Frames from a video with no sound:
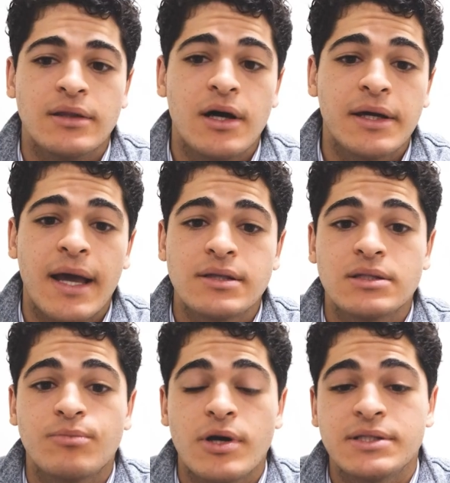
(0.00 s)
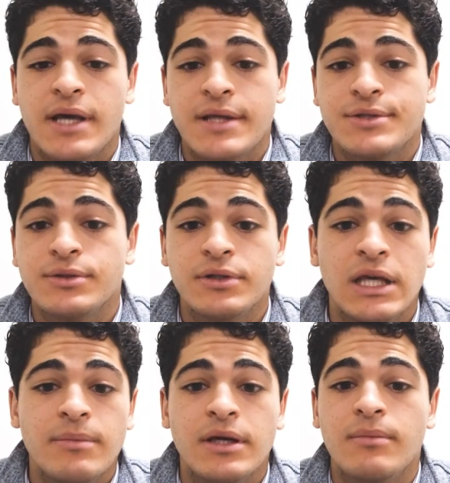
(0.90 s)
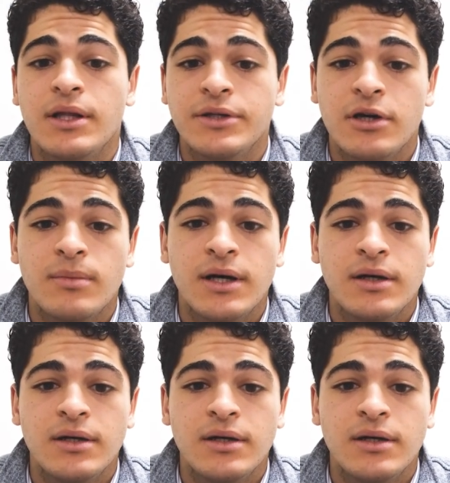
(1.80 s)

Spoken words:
lung cancer, breast cancer, leukemia, melanoma.